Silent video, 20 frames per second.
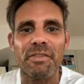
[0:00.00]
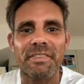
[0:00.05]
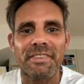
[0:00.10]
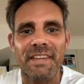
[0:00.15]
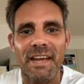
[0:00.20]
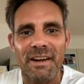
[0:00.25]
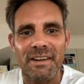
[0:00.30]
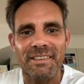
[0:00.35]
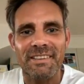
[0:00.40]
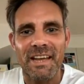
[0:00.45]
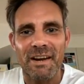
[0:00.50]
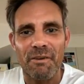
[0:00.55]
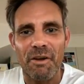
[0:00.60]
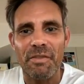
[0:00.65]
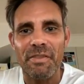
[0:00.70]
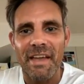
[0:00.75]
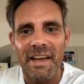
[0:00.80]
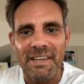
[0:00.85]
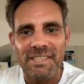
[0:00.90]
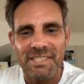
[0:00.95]
They're on
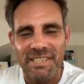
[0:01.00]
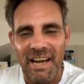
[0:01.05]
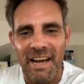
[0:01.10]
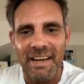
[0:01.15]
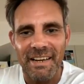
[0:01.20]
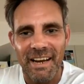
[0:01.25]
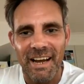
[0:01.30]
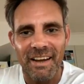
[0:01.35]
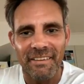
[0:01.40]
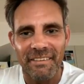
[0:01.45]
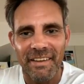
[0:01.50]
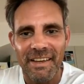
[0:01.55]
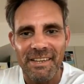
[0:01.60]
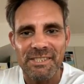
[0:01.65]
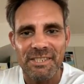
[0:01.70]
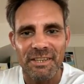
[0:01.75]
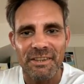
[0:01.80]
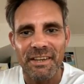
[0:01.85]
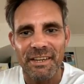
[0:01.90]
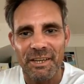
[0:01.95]
their side, aren't they?
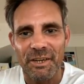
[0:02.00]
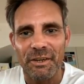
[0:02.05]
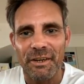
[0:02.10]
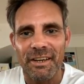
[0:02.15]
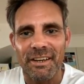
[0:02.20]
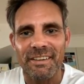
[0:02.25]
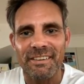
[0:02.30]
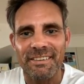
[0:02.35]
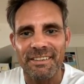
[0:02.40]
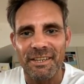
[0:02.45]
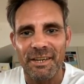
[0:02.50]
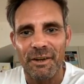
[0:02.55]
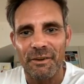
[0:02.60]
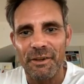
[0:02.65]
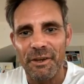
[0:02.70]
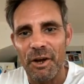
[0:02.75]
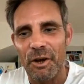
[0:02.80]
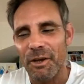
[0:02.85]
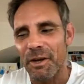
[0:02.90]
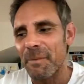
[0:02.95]
So they're gonna, they're
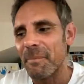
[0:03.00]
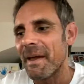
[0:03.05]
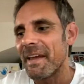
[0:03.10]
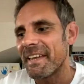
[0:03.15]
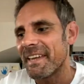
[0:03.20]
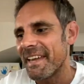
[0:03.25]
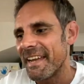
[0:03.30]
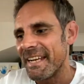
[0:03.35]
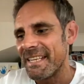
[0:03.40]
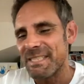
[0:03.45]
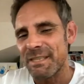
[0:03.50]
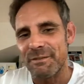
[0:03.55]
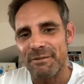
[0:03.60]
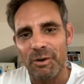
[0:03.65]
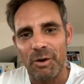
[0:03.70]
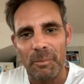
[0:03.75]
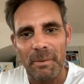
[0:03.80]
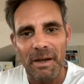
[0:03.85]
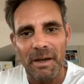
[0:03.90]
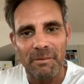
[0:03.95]
not gonna make it easy
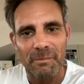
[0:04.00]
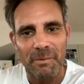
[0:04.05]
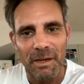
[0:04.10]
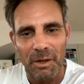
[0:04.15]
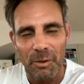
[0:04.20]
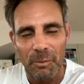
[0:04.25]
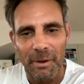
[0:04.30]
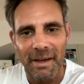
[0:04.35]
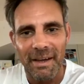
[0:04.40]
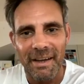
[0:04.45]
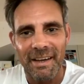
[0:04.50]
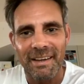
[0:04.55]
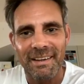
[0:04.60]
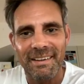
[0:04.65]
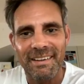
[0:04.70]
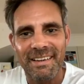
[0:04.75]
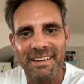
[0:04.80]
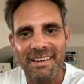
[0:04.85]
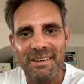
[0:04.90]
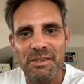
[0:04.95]
for me. I'm well aware.
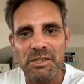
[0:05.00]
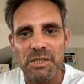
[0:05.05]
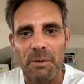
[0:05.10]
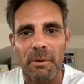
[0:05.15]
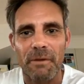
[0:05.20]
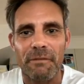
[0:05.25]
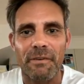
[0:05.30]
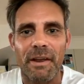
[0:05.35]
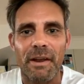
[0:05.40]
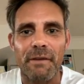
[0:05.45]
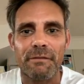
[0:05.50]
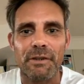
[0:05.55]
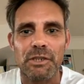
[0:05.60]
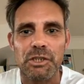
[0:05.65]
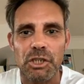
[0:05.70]
So if a judge